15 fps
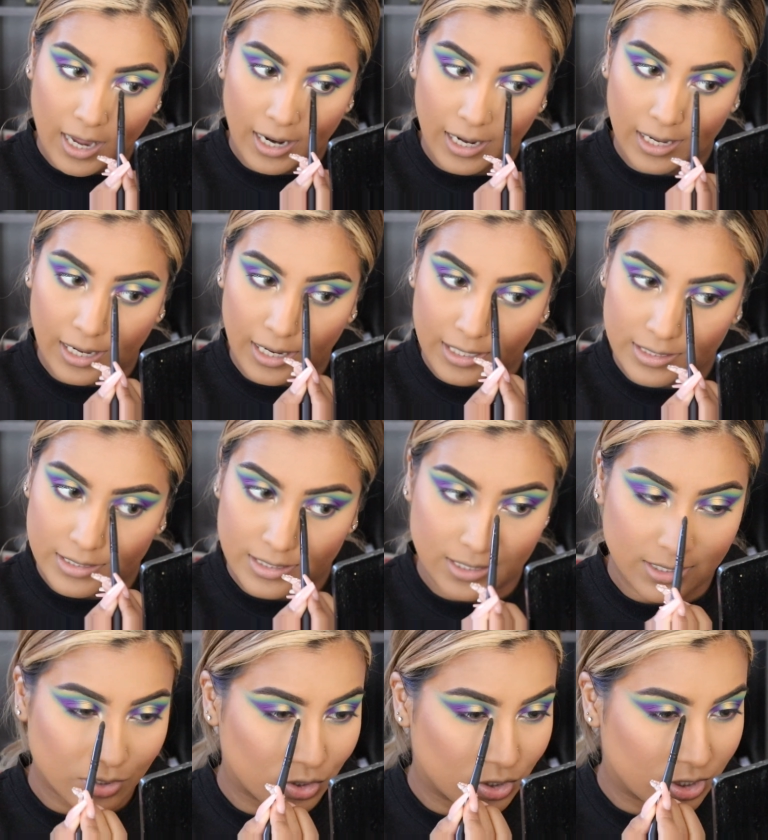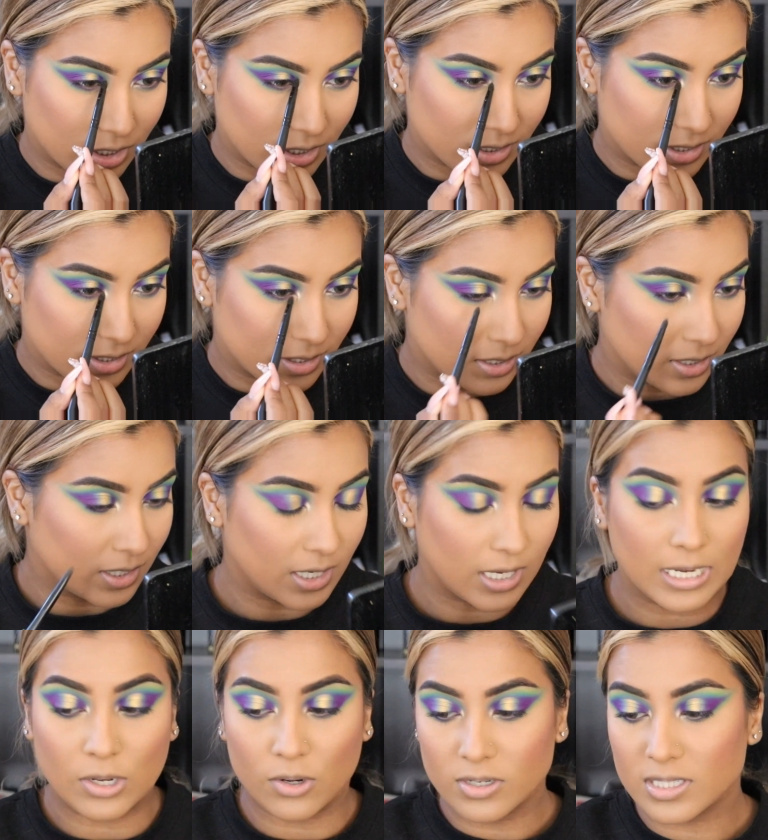highlight is just,
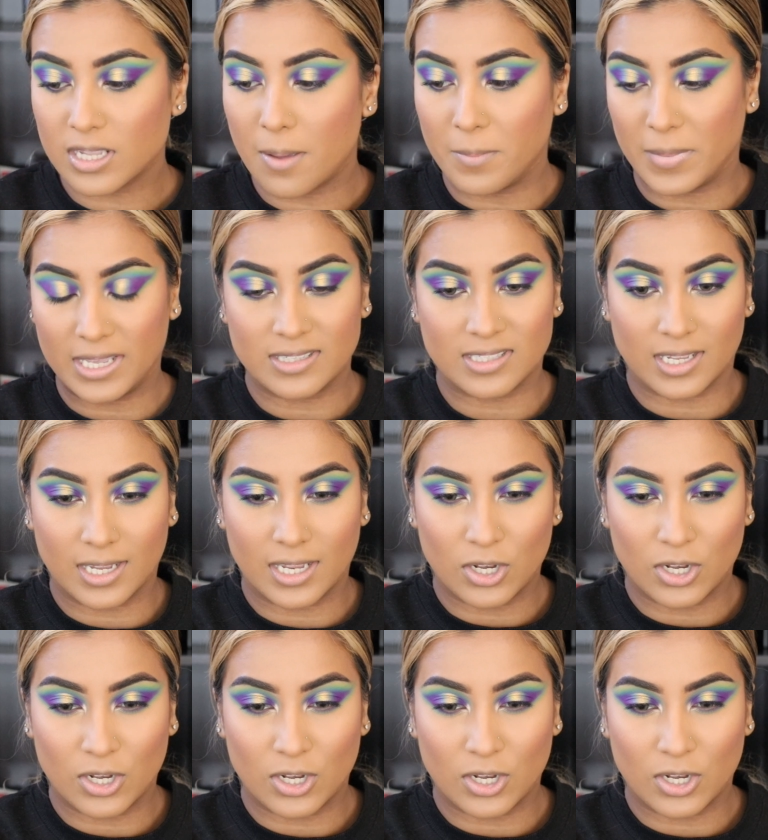it looks amazing.